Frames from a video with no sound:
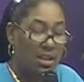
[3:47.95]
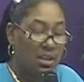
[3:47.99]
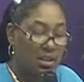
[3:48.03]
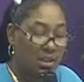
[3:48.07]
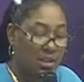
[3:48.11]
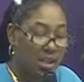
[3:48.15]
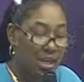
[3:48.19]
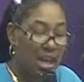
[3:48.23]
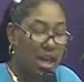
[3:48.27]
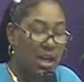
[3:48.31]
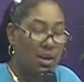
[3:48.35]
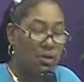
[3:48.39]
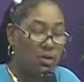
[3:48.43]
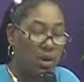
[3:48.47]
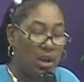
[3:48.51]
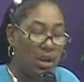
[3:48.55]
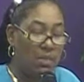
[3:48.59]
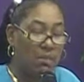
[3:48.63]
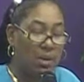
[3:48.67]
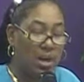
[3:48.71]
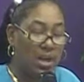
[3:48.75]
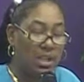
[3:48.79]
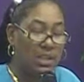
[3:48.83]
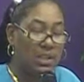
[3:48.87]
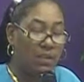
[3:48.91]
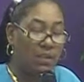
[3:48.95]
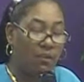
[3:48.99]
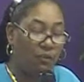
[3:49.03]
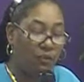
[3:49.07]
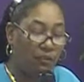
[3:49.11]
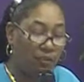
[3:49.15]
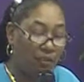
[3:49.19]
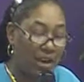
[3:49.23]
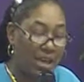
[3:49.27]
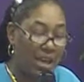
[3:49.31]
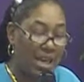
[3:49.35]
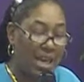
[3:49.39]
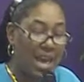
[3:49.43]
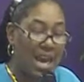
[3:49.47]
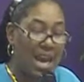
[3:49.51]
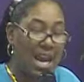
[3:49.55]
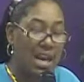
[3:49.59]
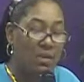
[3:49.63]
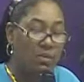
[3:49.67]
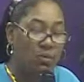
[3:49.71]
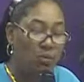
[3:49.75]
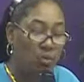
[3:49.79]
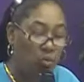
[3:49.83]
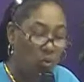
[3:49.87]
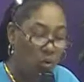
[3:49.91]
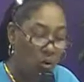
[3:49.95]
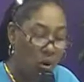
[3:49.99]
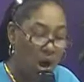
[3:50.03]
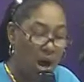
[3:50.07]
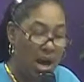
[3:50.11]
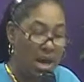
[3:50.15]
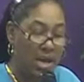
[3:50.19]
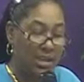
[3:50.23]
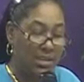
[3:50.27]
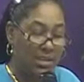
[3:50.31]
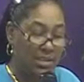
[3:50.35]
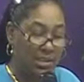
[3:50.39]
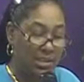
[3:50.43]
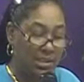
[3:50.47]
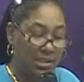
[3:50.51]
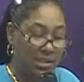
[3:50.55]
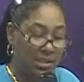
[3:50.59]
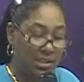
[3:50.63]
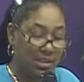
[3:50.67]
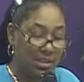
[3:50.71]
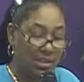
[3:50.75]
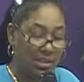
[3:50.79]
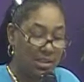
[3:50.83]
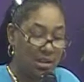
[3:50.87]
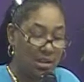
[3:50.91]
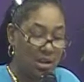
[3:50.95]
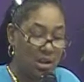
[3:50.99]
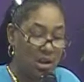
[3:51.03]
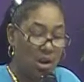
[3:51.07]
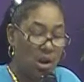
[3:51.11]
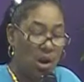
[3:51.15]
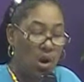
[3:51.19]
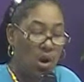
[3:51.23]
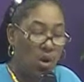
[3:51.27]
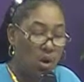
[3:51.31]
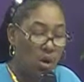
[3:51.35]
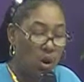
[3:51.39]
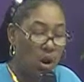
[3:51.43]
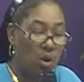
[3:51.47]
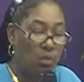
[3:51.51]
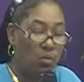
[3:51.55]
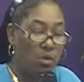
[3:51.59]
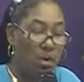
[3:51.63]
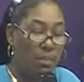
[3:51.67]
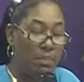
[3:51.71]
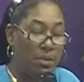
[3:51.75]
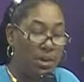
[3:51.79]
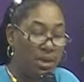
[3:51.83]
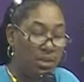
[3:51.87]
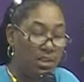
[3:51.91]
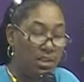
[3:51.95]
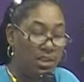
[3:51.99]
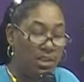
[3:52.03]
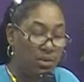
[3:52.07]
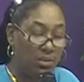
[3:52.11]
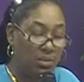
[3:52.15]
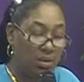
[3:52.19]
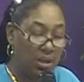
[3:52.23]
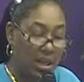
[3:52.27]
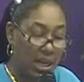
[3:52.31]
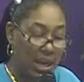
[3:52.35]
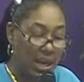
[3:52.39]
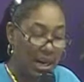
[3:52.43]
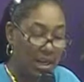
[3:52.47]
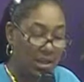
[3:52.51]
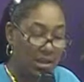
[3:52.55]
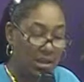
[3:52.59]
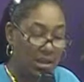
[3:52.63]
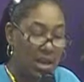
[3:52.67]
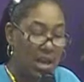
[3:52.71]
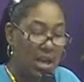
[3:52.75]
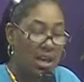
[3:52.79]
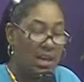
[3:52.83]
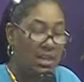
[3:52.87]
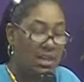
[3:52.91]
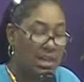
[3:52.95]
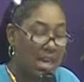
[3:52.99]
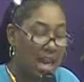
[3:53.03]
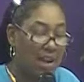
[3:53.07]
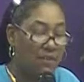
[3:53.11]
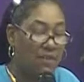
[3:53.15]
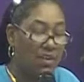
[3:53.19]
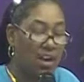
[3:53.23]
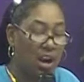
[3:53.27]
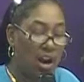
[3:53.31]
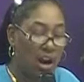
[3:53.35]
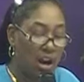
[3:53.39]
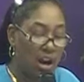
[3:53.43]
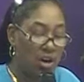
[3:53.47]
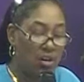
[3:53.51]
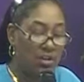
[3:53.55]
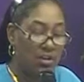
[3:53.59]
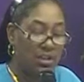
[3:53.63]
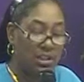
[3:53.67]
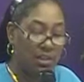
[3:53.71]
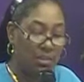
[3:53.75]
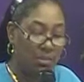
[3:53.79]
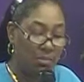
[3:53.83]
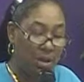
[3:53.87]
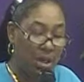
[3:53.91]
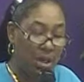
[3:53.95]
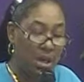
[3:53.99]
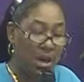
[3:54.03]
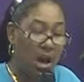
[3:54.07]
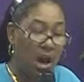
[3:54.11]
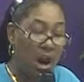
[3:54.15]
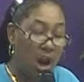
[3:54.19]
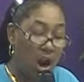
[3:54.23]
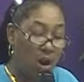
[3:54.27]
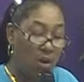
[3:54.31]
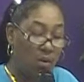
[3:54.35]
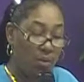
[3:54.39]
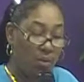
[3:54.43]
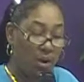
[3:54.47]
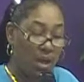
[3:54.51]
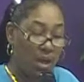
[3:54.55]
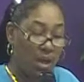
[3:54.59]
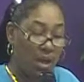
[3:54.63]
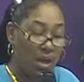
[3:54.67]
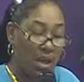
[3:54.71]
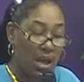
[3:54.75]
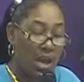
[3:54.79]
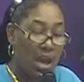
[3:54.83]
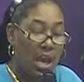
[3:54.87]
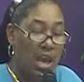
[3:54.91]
Then we must flee at once, or it will be too late. David urged the men, hurry.